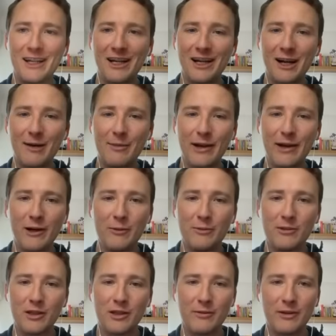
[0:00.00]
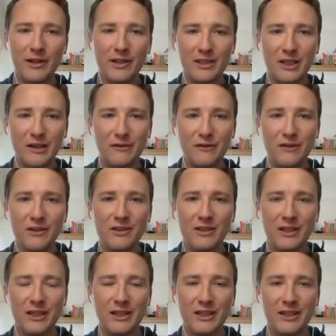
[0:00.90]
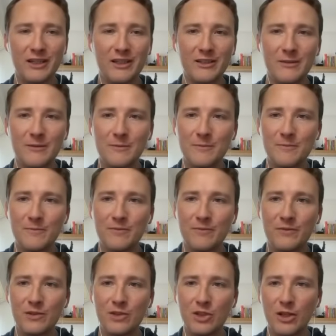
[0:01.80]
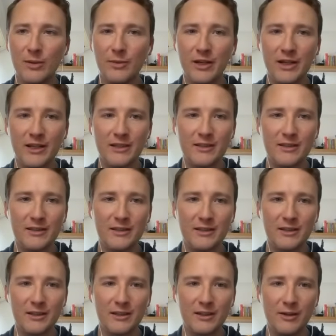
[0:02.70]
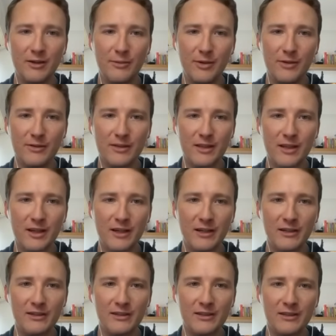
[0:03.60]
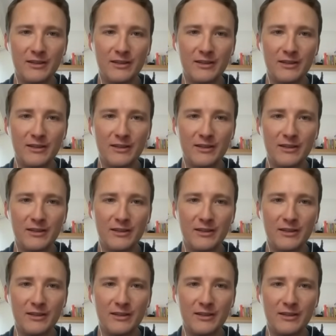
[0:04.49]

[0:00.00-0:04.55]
got my hopes up because I feel like Gemini's almost there.